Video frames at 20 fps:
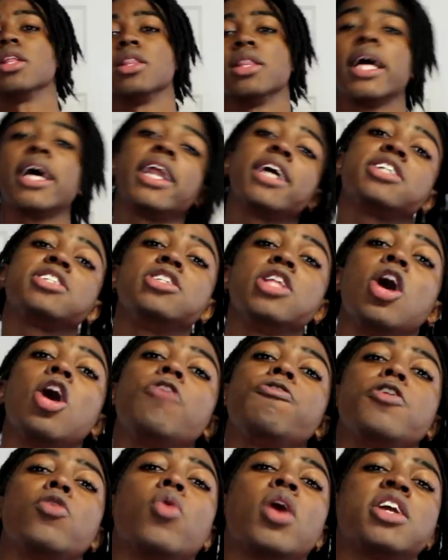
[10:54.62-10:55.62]
Let us know
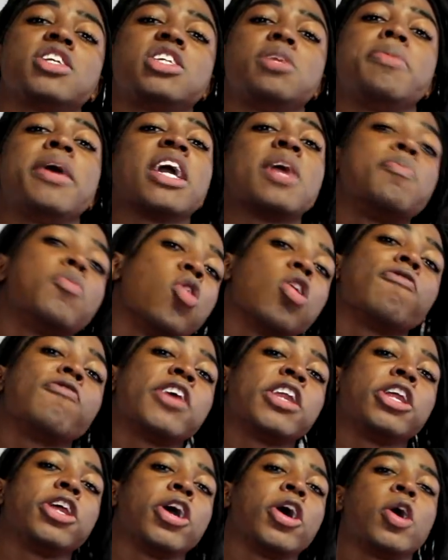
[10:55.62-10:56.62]
if you want us to make more
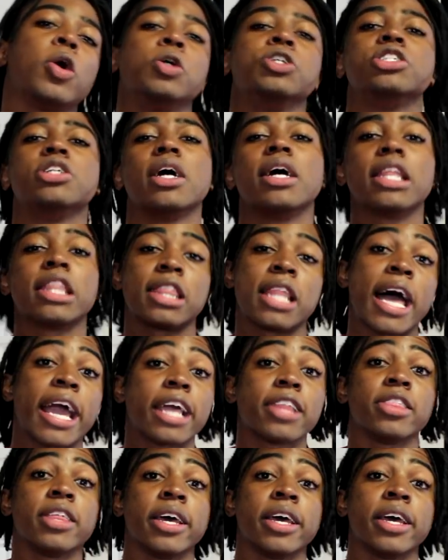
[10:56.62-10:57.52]
videos like